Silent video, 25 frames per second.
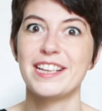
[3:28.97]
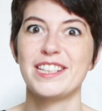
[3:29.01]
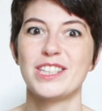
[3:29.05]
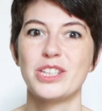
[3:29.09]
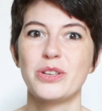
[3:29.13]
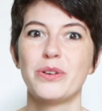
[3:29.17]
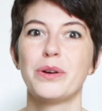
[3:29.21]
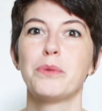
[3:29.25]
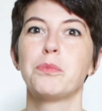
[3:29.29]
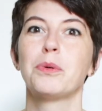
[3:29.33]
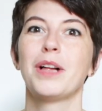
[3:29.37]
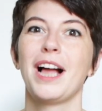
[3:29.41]
and
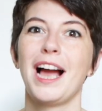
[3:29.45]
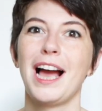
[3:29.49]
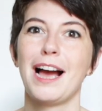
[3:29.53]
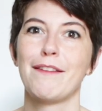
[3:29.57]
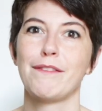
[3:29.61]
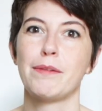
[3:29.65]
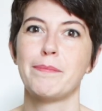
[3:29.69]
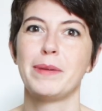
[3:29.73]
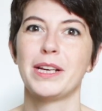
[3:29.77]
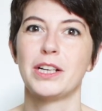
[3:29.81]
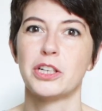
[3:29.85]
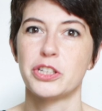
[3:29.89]
so it will
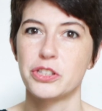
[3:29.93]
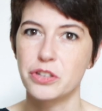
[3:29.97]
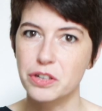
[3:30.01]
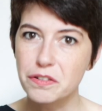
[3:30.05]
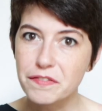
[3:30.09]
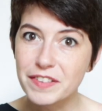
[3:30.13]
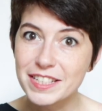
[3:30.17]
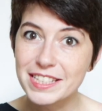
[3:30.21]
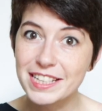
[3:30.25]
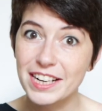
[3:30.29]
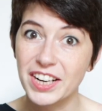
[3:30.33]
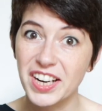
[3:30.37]
have a bigger
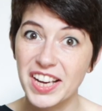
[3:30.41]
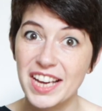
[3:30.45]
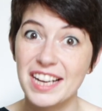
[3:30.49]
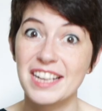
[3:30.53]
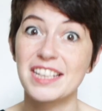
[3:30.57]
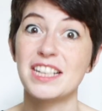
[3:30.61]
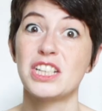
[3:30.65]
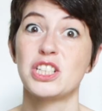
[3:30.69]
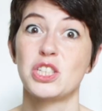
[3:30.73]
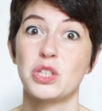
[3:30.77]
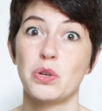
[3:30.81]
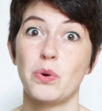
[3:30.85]
surface
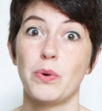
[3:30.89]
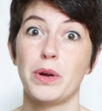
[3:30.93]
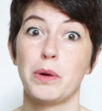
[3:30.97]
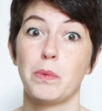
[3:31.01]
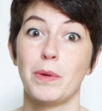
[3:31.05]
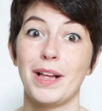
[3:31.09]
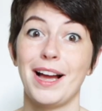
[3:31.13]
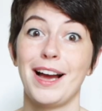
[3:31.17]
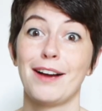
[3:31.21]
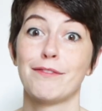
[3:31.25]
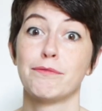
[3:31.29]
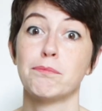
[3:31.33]
area, so it
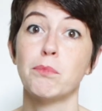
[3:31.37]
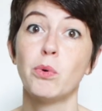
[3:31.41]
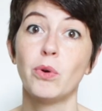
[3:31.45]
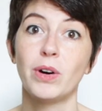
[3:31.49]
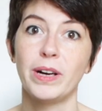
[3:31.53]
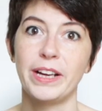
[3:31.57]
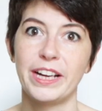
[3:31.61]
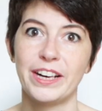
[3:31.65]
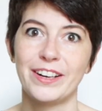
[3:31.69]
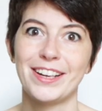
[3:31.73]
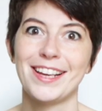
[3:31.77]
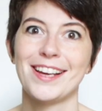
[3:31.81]
will have
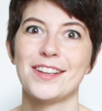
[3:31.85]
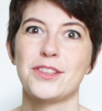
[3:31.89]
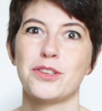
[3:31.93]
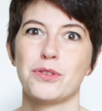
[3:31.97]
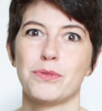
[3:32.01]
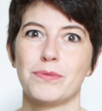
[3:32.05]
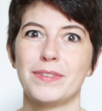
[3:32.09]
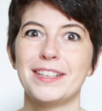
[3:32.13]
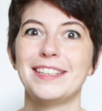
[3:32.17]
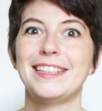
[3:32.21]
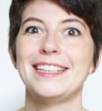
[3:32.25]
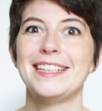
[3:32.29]
more area
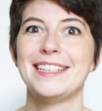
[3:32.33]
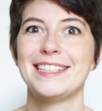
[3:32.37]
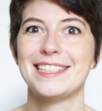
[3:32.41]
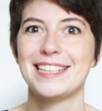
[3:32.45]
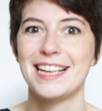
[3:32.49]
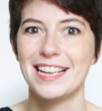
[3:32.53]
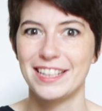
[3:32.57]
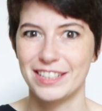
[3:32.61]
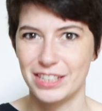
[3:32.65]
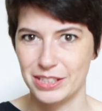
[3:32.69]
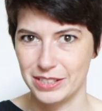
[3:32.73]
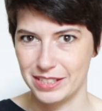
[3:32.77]
to release
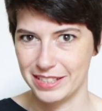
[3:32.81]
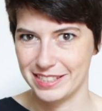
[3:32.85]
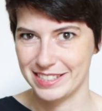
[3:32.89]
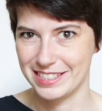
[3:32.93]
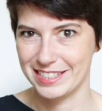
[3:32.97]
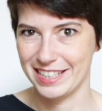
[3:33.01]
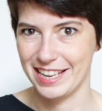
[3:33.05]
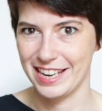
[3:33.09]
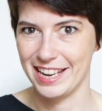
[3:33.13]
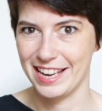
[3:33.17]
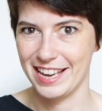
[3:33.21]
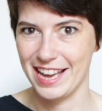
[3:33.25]
the
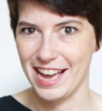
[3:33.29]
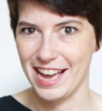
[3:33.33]
succinic